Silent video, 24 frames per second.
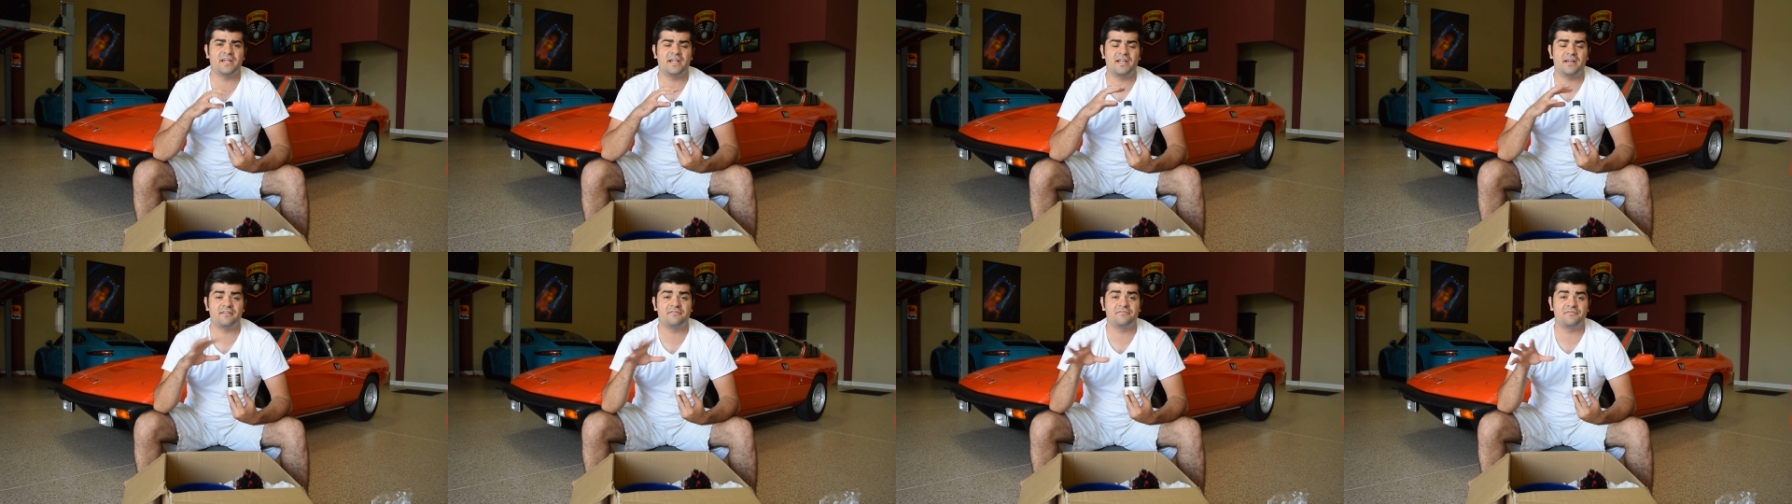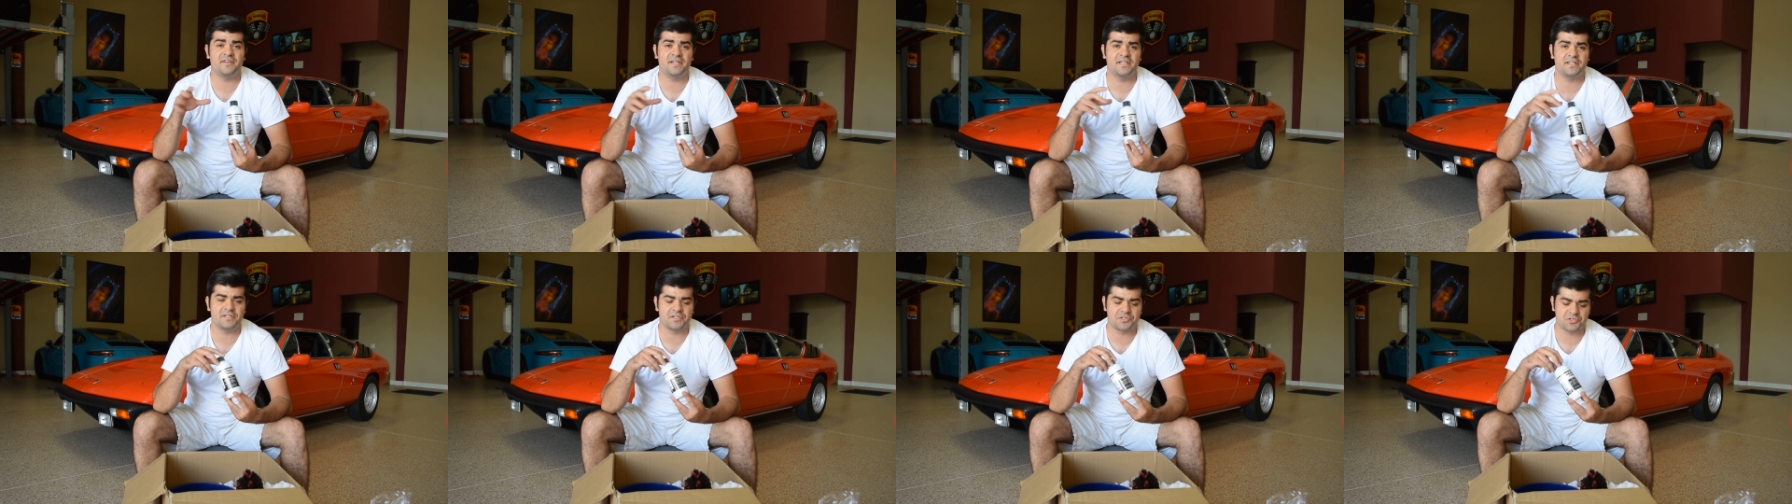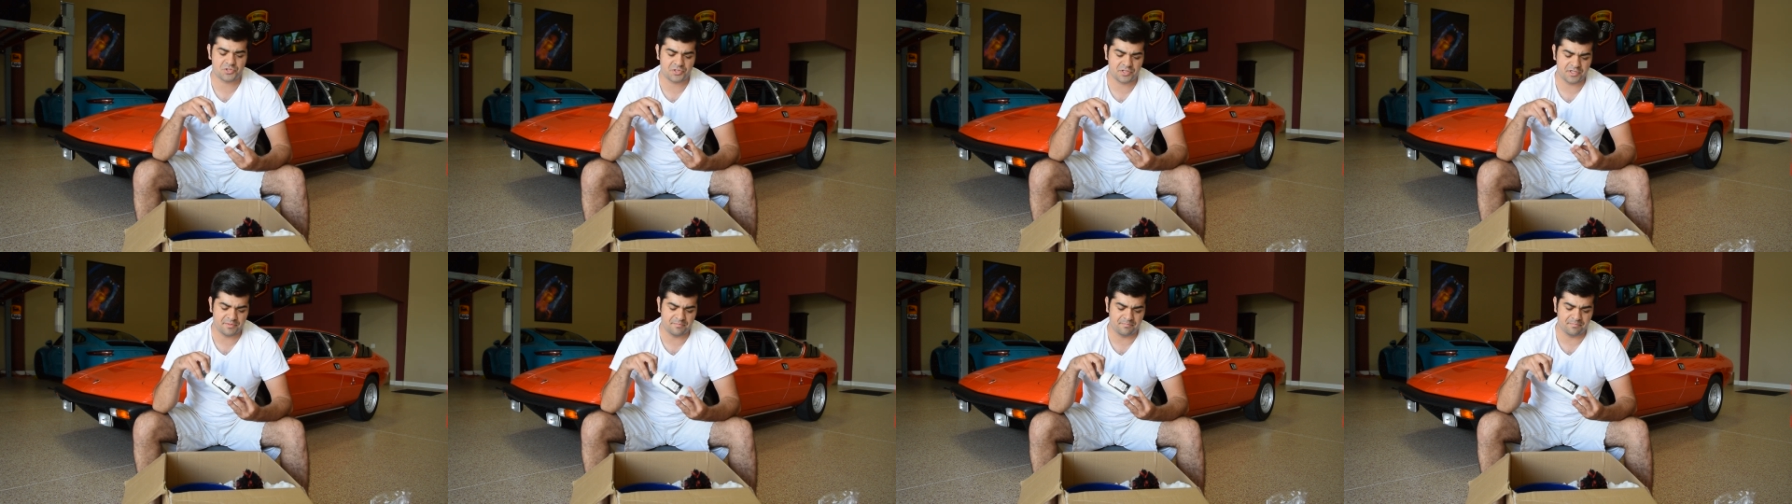that had faded
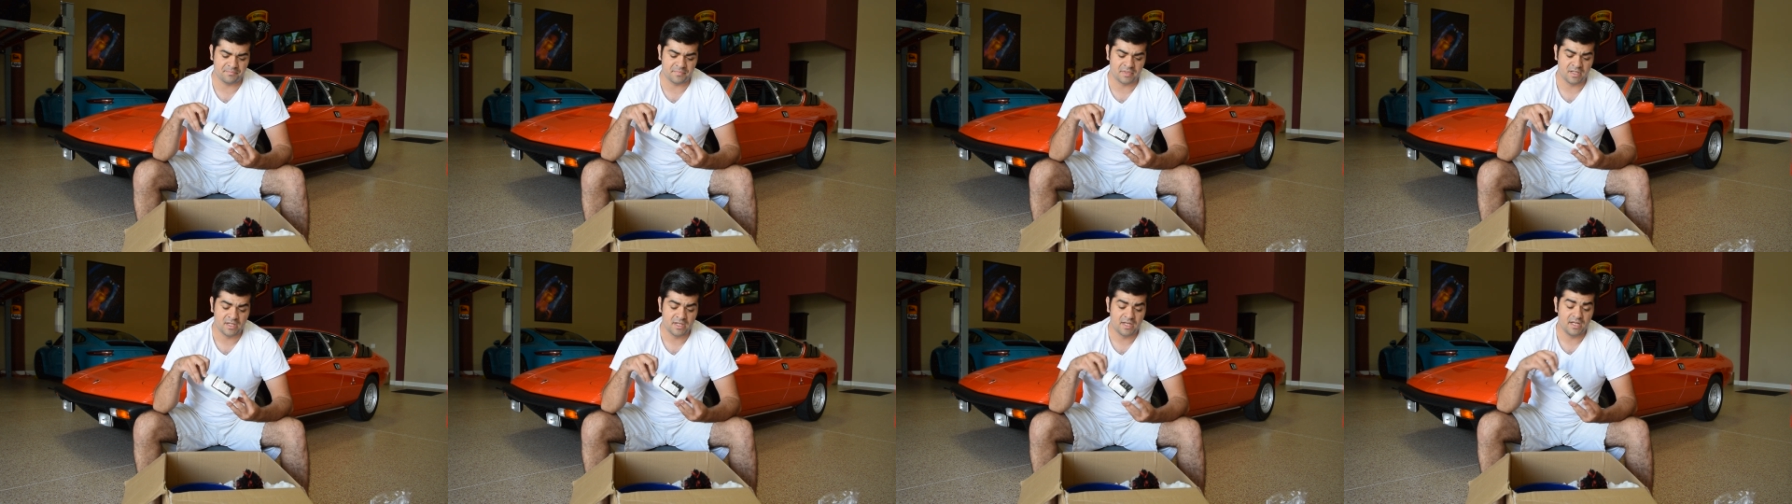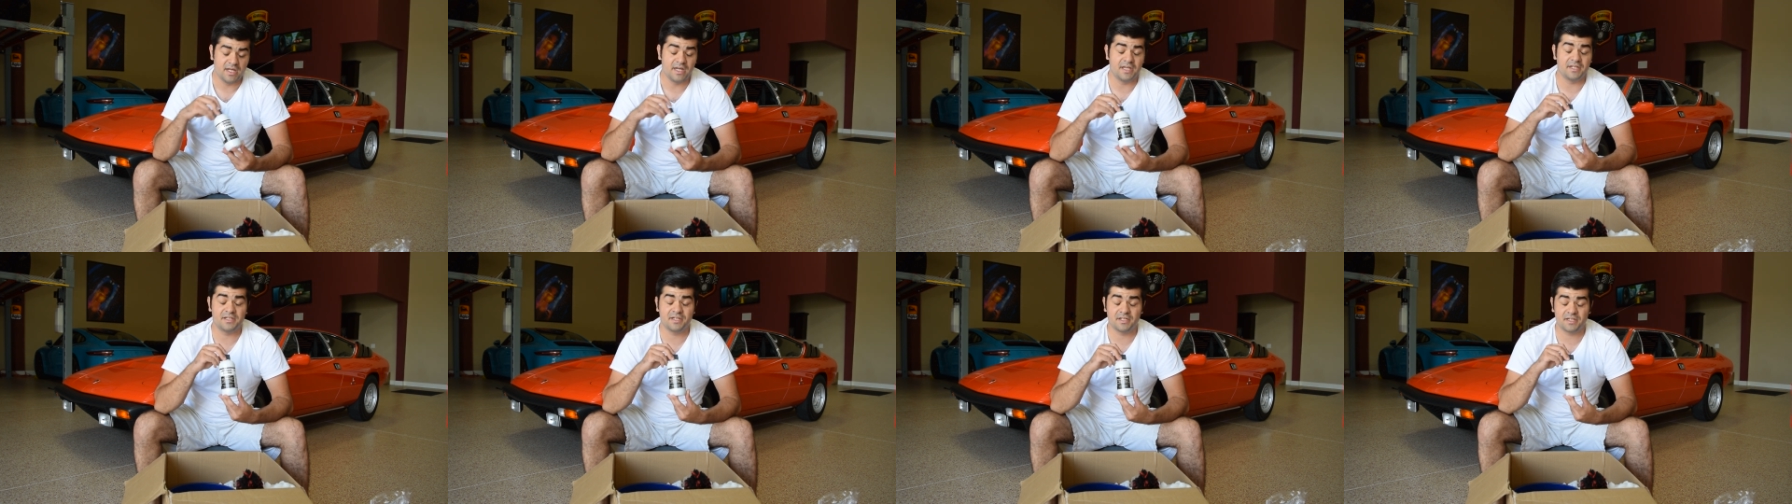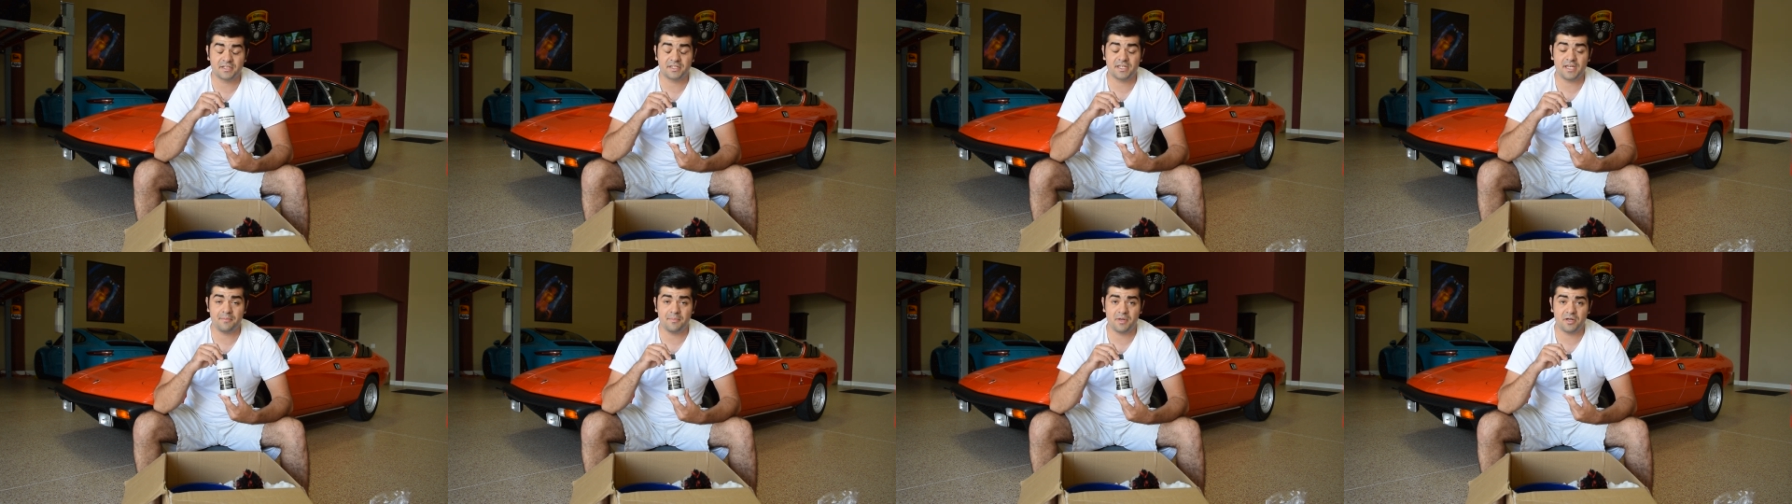trim and
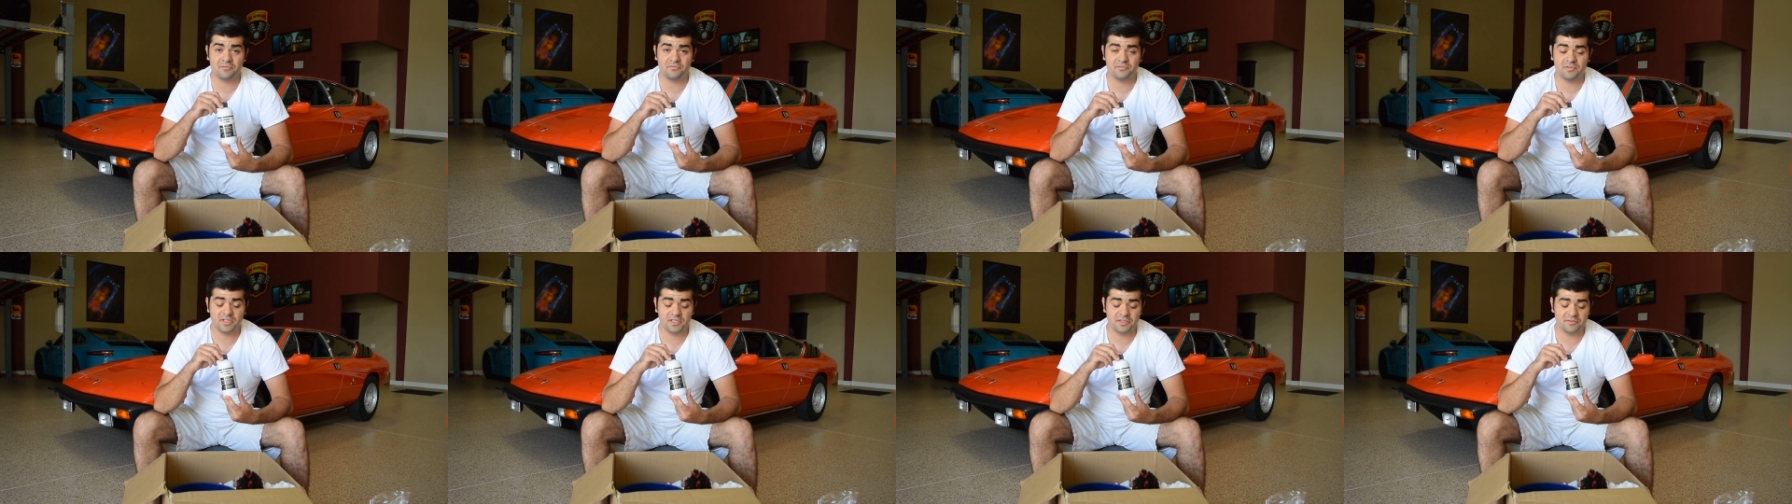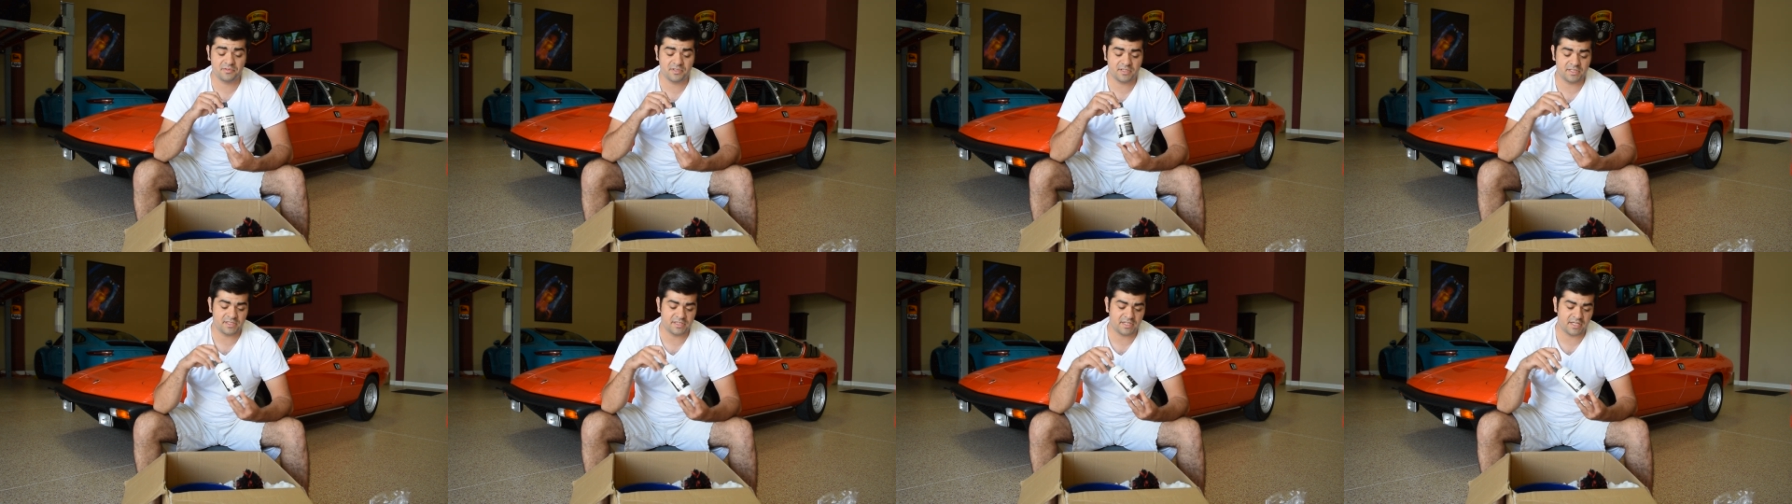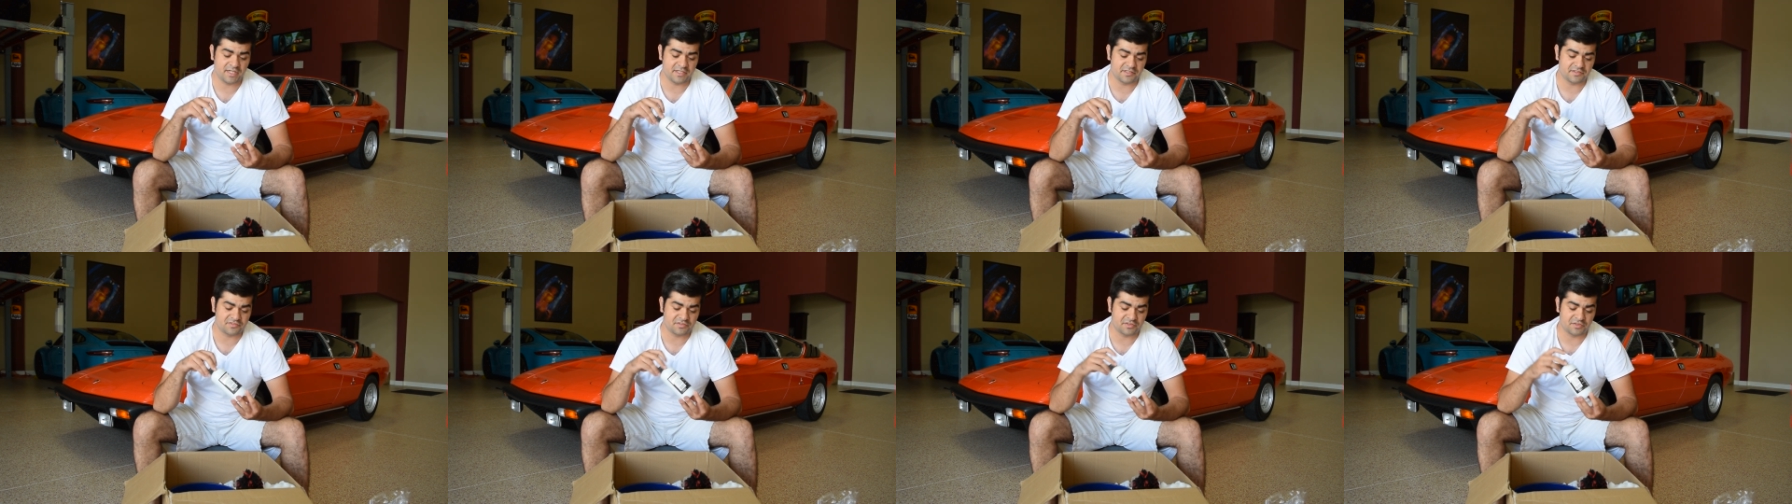uh, came out really, really
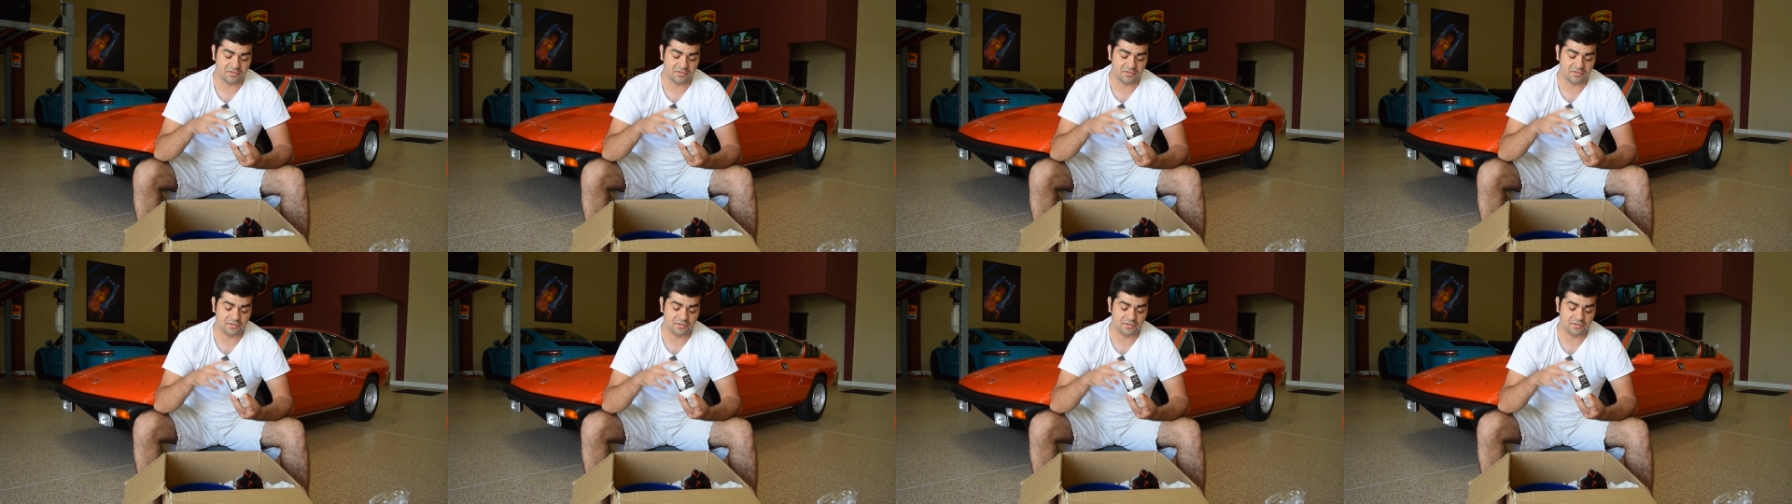nice.